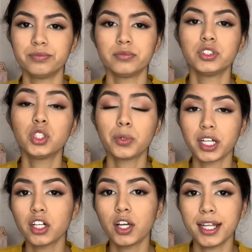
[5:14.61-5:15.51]
So we're
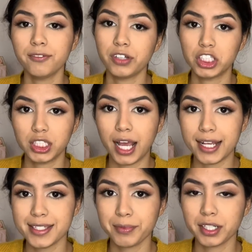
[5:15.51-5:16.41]
gonna go ahead and finish the
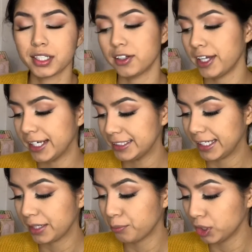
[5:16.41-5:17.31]
eyes. I'm gonna go ahead and
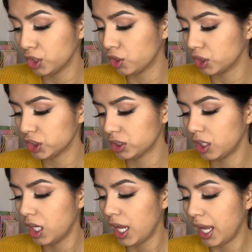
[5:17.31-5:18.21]
take burnt orange
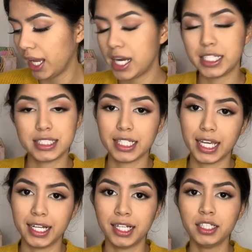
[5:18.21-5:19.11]
and
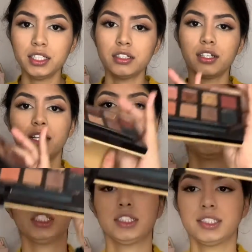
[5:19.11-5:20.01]
sienna and
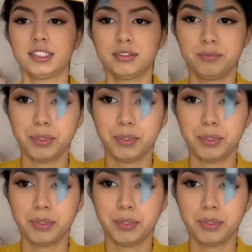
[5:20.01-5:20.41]
just put them